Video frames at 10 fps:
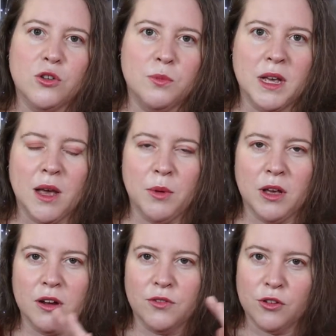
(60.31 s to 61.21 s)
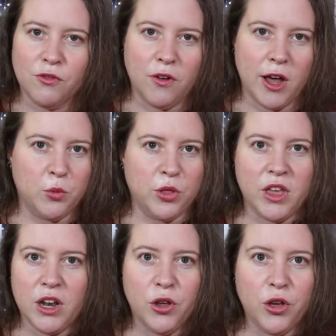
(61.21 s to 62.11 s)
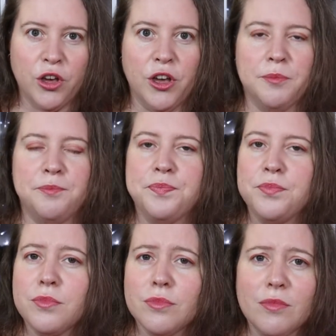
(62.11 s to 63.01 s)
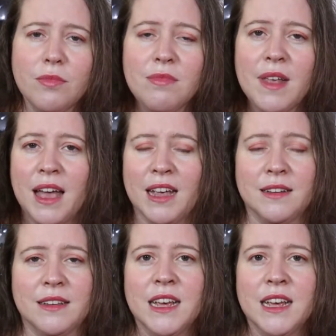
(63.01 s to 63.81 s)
and becoming kind of confined within her and